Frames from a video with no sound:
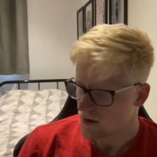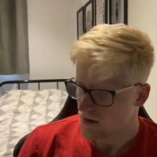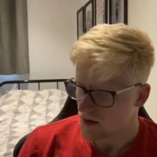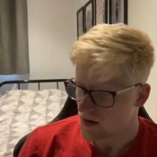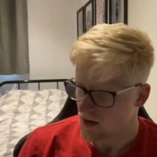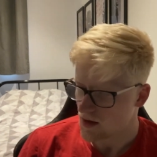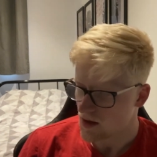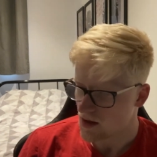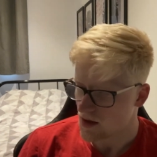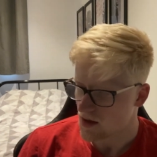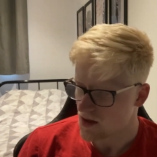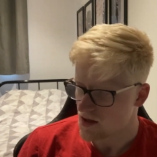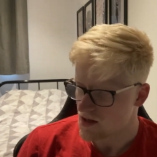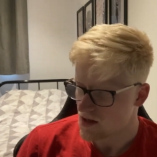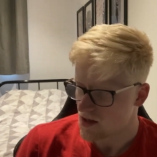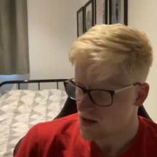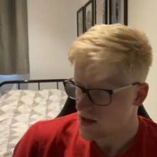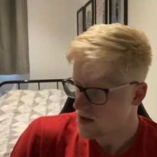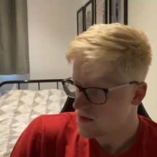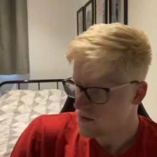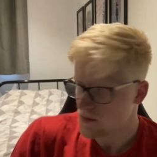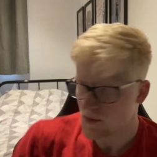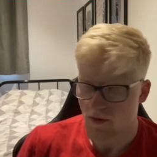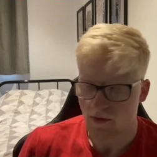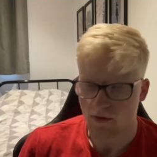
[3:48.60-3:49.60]
And then they, they
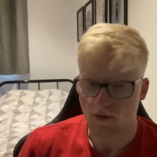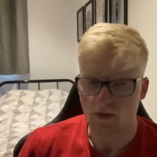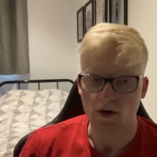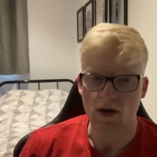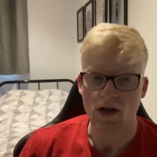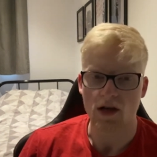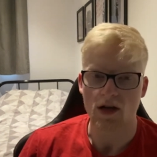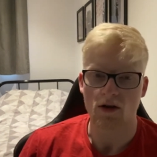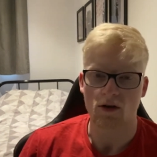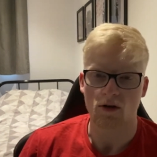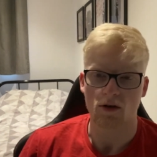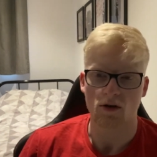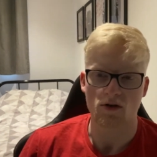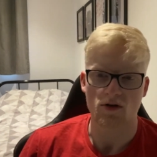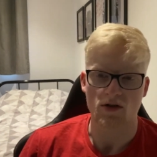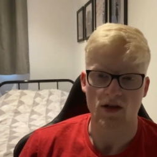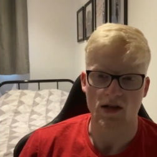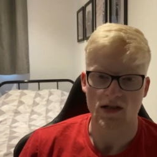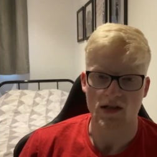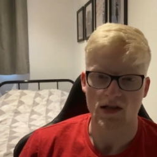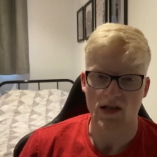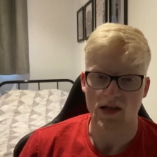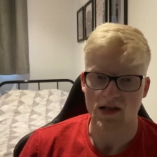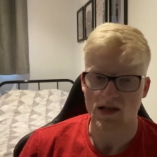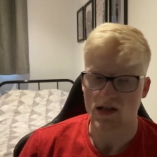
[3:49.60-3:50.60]
give him a three year
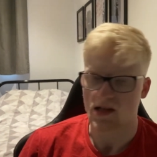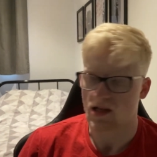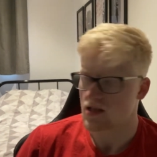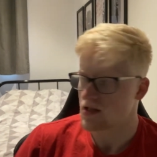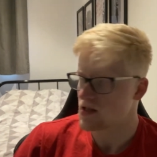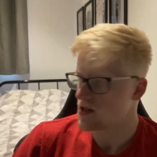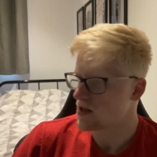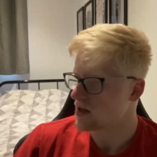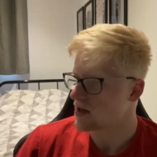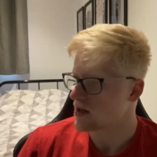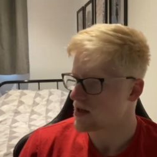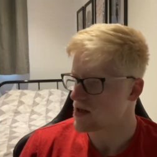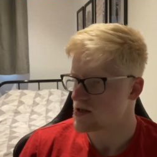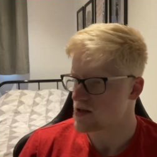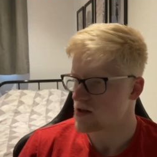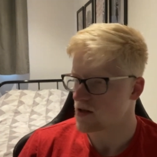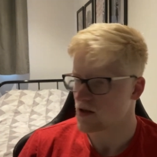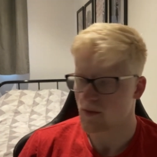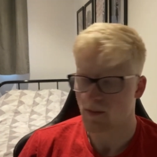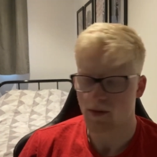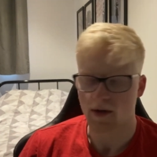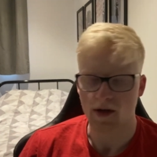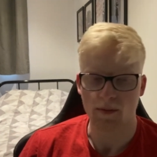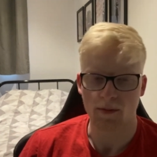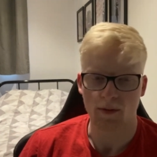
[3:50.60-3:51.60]
contract and they say, yeah, he's going
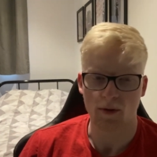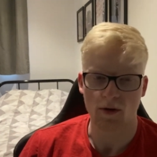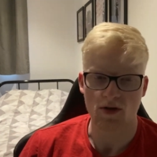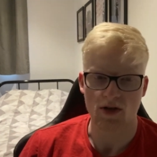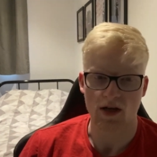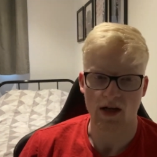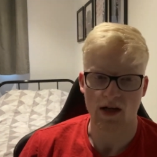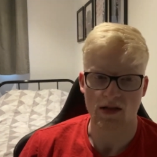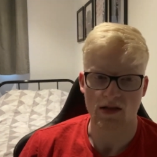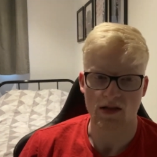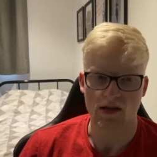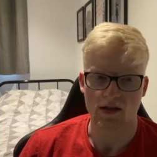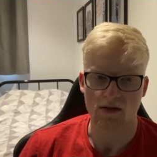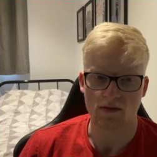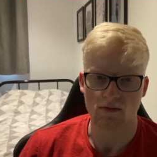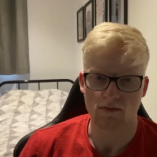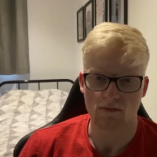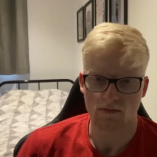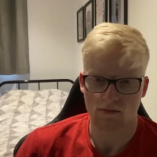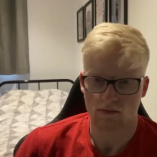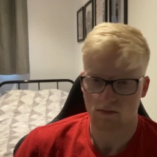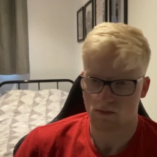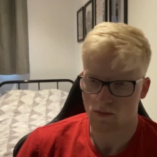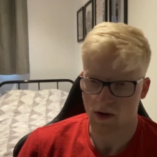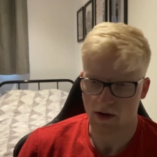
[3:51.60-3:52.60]
to be a project. And
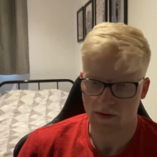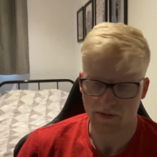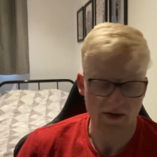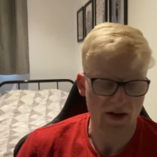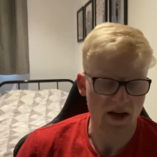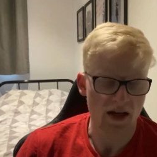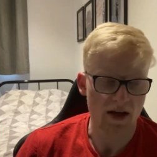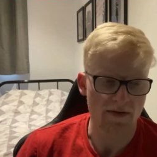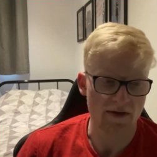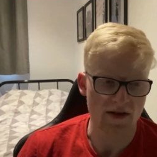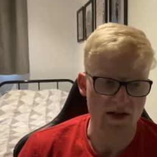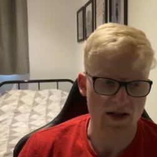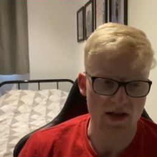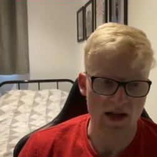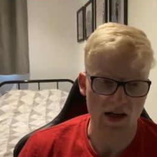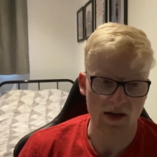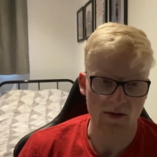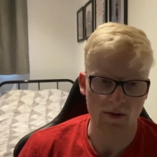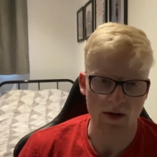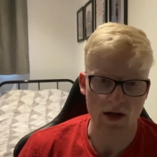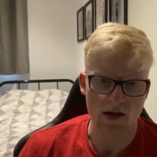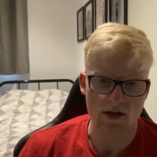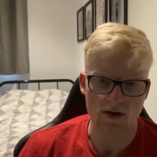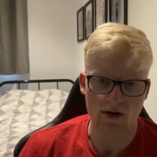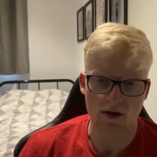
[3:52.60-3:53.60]
Methven even said
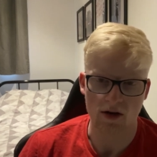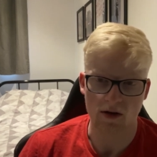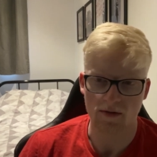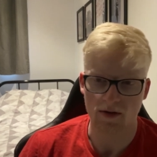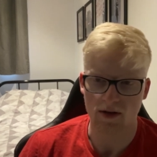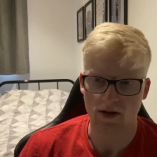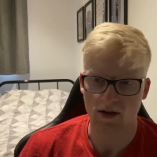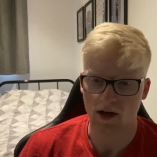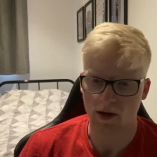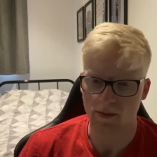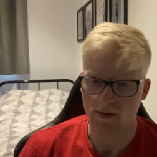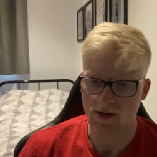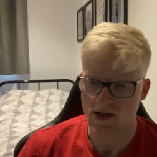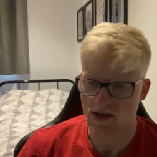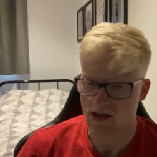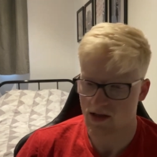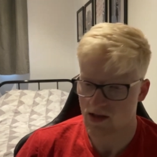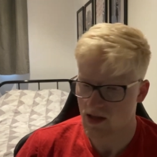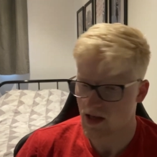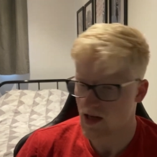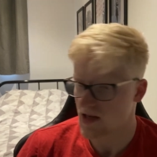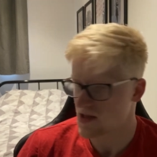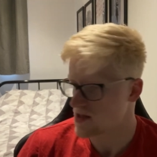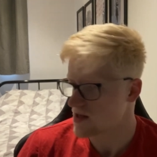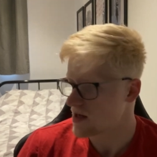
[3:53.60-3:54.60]
when he took over the club, he said,
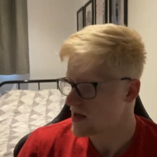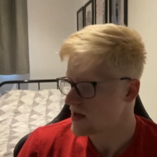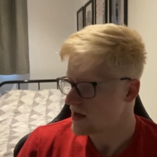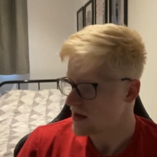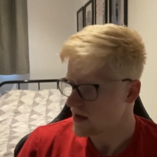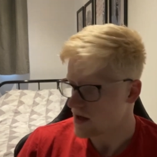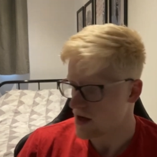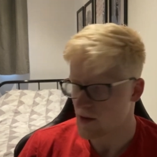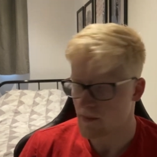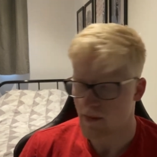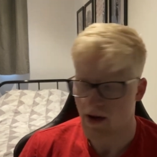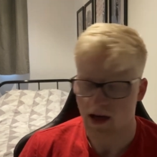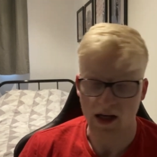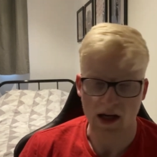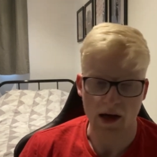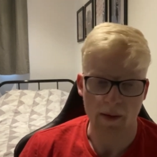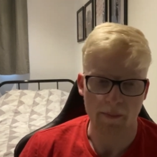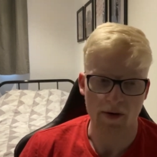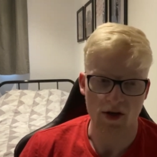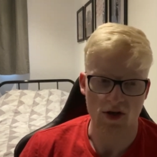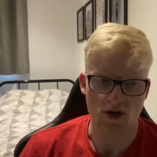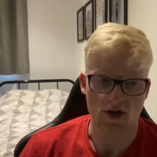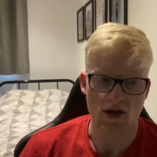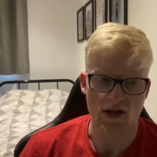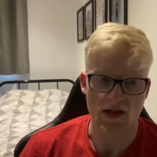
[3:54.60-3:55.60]
yes, our main
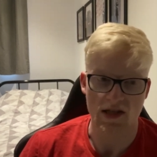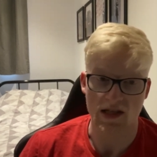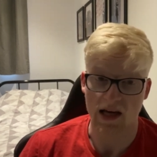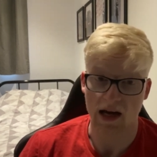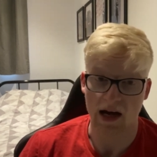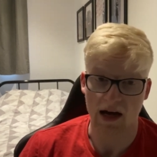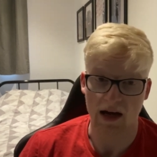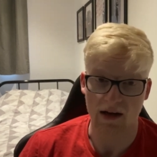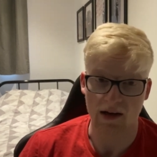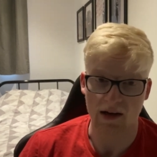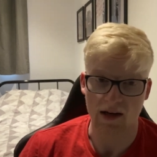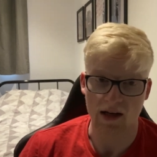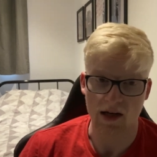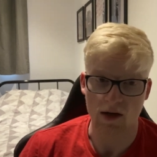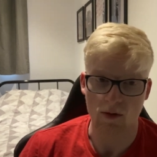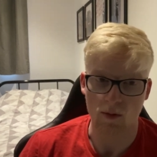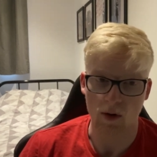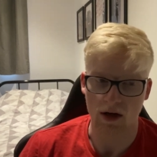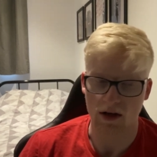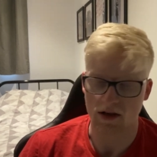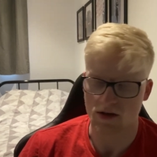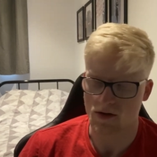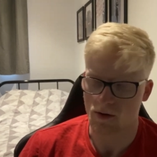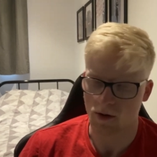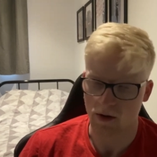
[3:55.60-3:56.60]
ambition is to get out of League
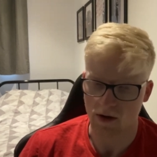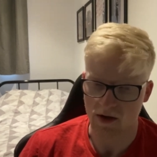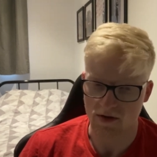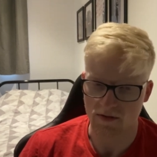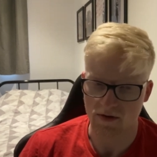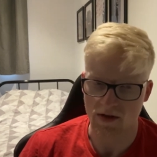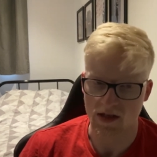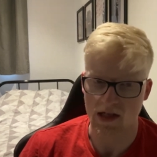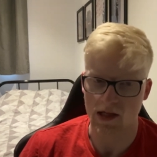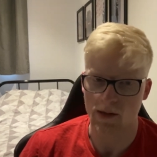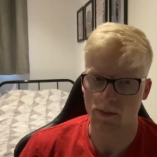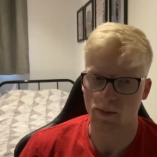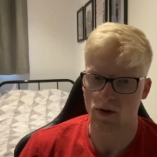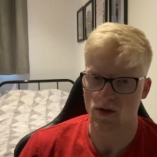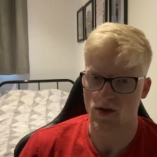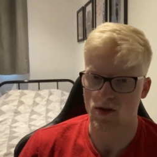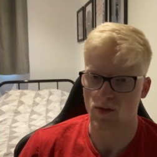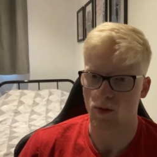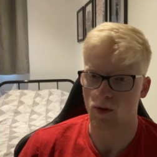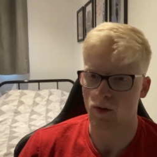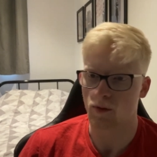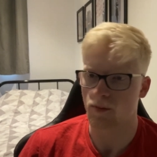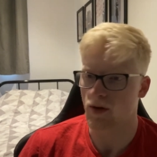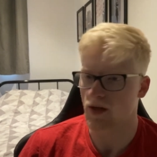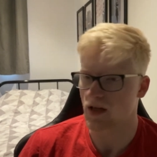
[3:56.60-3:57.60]
One as quick as physically
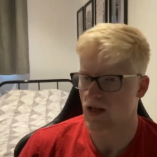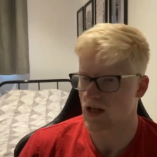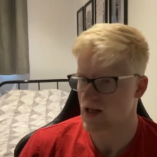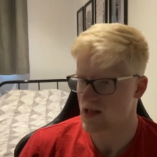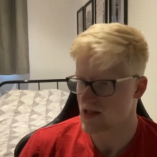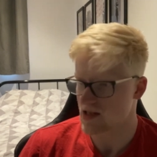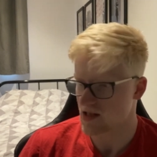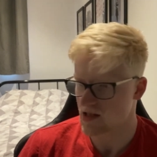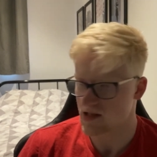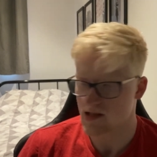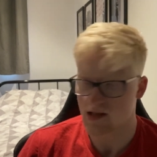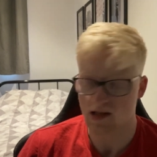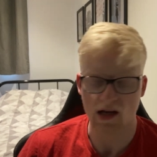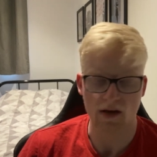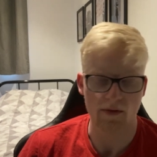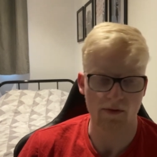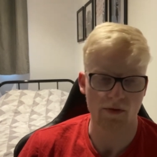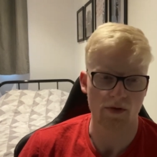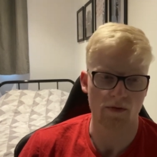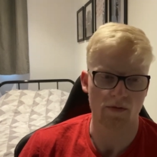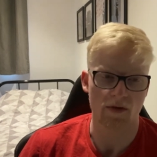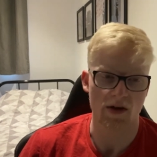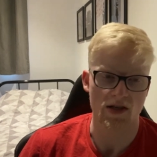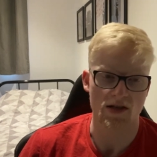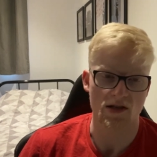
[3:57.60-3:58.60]
possible. But he said to the other
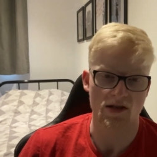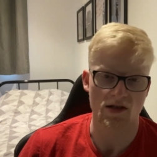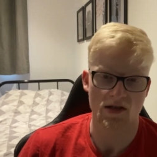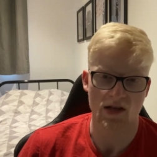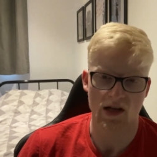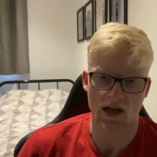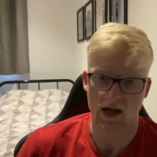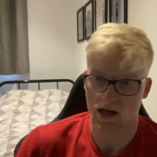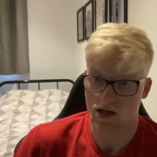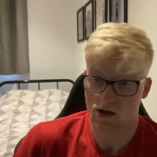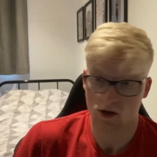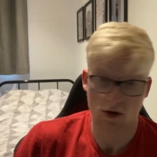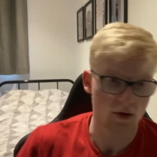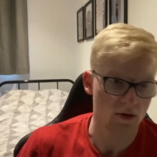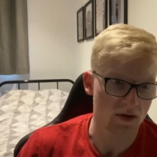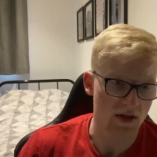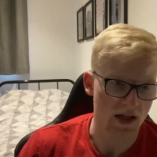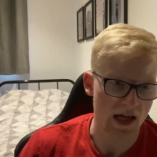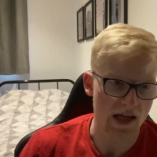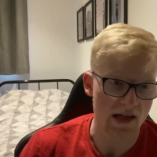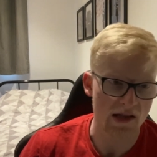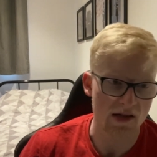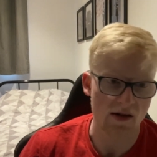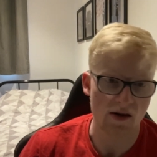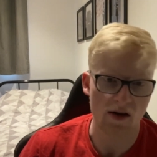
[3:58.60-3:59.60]
investors that it could
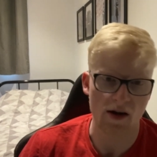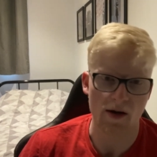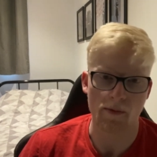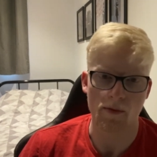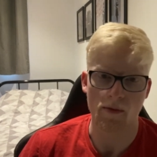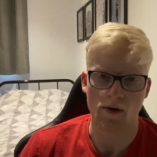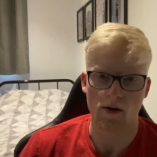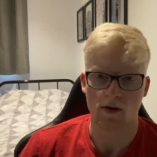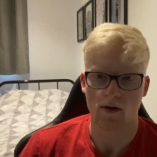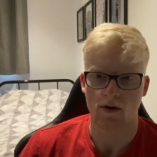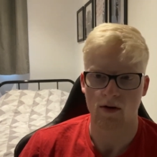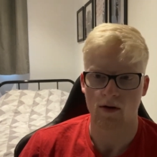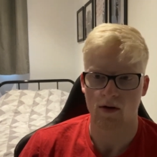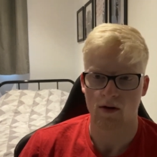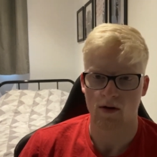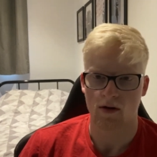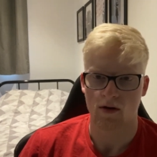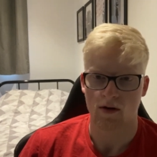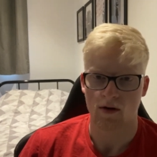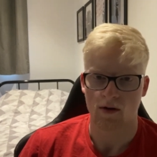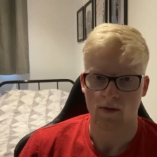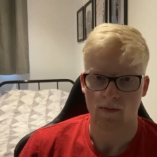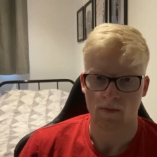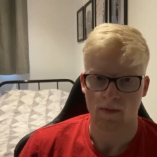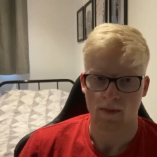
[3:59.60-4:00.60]
take time.
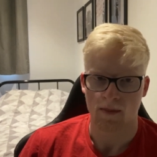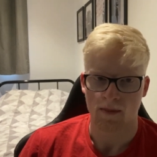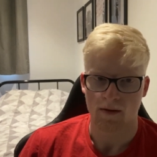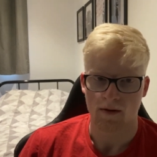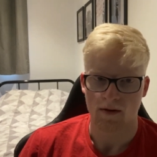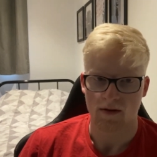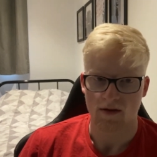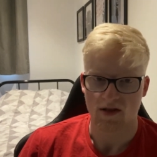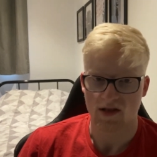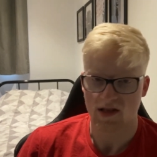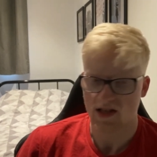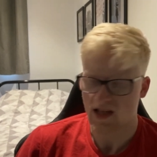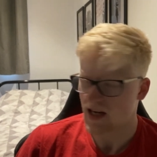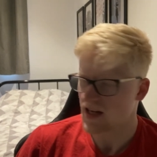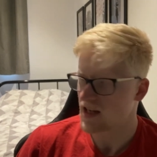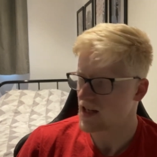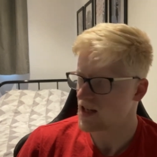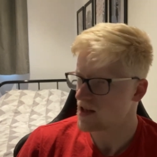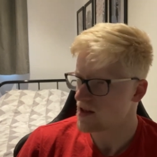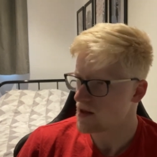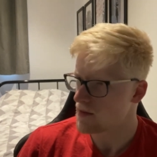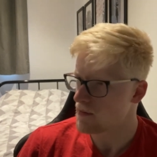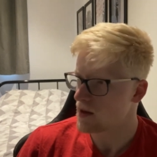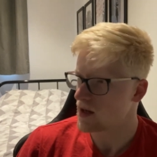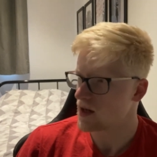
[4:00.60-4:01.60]

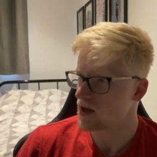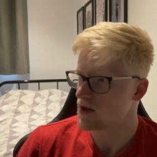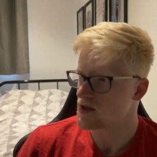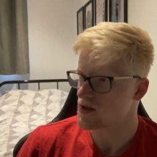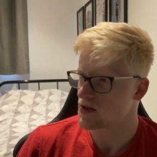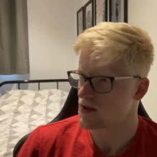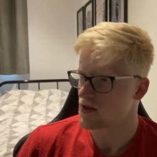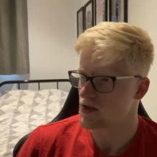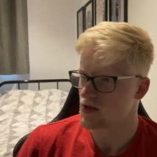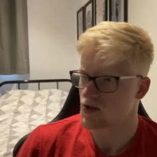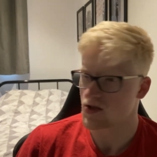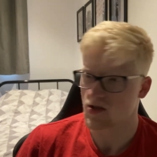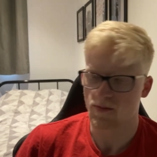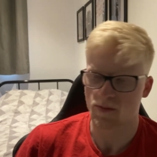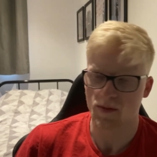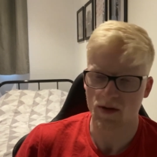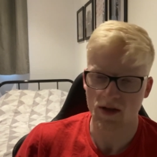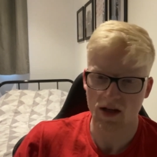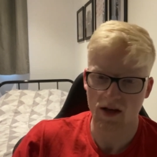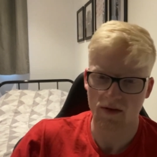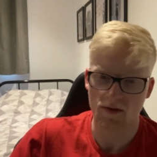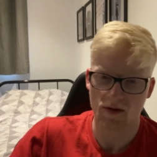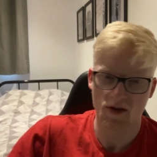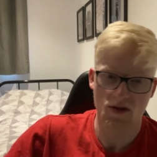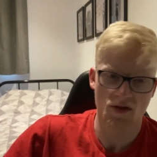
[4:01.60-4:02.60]
Sacking the manager that's just been
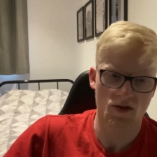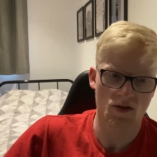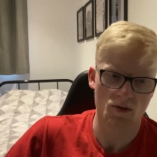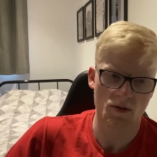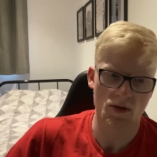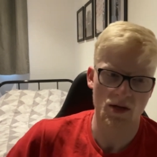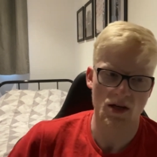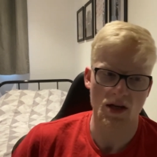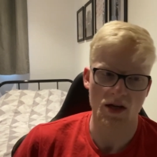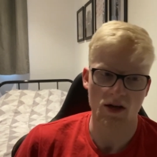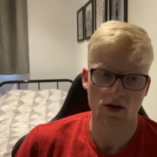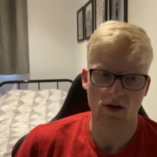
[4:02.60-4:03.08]
given a three year